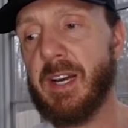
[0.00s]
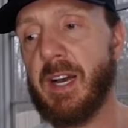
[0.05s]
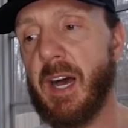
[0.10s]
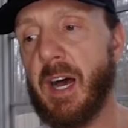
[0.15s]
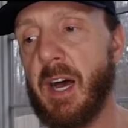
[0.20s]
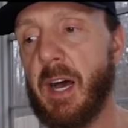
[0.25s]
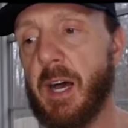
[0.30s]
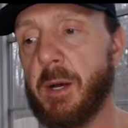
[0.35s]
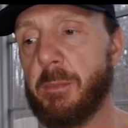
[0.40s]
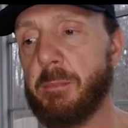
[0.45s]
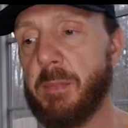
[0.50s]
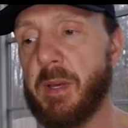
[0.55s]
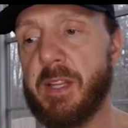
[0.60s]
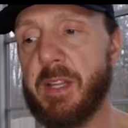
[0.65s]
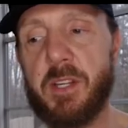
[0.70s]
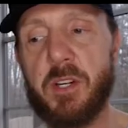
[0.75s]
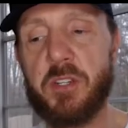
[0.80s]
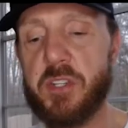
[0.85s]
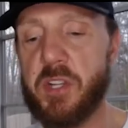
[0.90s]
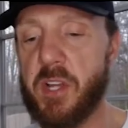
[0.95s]
and
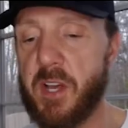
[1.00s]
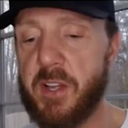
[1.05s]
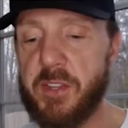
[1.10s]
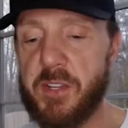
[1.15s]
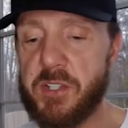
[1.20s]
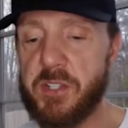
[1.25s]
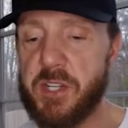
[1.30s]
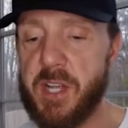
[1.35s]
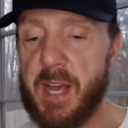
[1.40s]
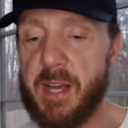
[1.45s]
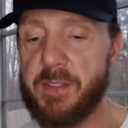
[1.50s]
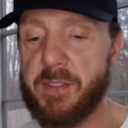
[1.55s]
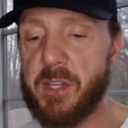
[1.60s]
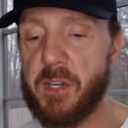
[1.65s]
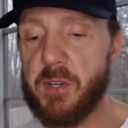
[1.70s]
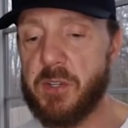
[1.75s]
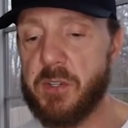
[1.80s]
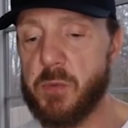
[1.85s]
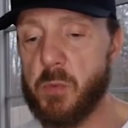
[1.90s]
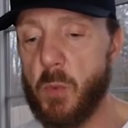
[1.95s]
there's others out
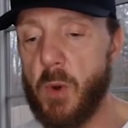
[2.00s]
there as